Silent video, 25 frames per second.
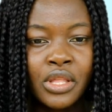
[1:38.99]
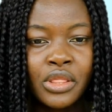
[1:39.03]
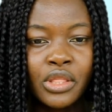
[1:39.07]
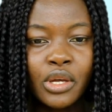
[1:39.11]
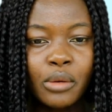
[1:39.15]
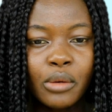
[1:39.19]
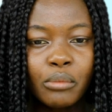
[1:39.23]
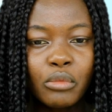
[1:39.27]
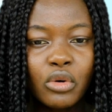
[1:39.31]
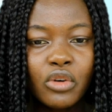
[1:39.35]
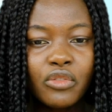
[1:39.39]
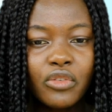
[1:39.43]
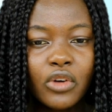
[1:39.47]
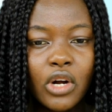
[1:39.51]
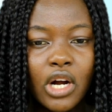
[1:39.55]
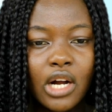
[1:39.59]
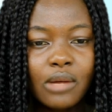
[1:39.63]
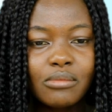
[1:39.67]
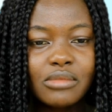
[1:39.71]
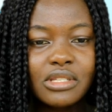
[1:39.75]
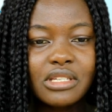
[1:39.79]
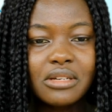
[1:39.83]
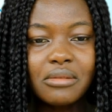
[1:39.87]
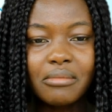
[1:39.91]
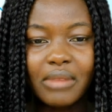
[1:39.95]
The move
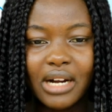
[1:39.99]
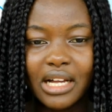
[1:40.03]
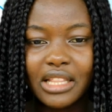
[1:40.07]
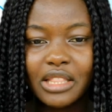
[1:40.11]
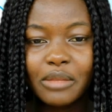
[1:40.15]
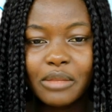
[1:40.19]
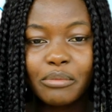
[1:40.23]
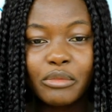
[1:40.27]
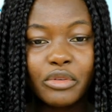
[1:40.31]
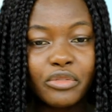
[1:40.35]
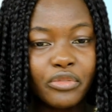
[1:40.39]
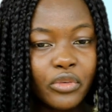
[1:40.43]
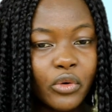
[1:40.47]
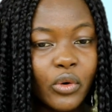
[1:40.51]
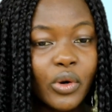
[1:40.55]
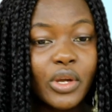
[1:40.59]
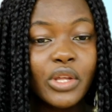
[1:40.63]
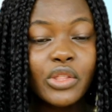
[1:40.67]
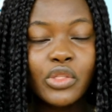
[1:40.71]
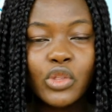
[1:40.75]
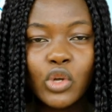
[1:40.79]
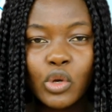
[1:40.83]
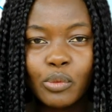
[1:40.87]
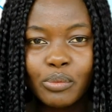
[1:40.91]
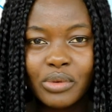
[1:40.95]
comes a month before
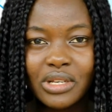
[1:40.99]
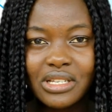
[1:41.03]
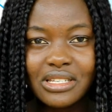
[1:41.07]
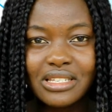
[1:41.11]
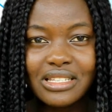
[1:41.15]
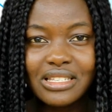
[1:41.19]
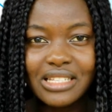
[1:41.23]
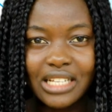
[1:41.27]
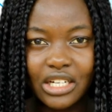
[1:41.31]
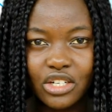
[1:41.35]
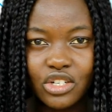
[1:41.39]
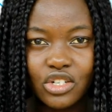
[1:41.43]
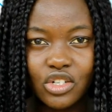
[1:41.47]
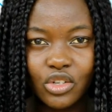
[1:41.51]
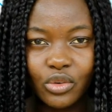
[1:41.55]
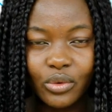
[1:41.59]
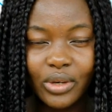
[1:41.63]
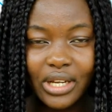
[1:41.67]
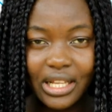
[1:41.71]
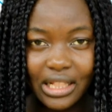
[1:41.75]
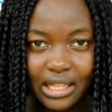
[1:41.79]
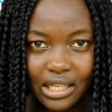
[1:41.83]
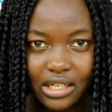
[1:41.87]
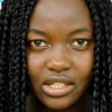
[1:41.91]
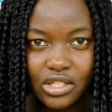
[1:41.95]
Ethiopia's national
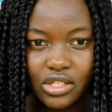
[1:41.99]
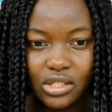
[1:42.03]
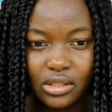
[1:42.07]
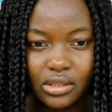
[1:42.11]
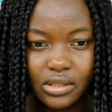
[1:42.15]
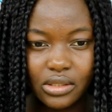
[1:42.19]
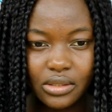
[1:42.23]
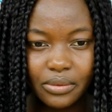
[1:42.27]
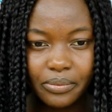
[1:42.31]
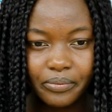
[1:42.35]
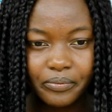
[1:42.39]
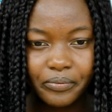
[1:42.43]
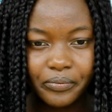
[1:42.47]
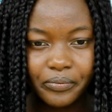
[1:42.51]
elections.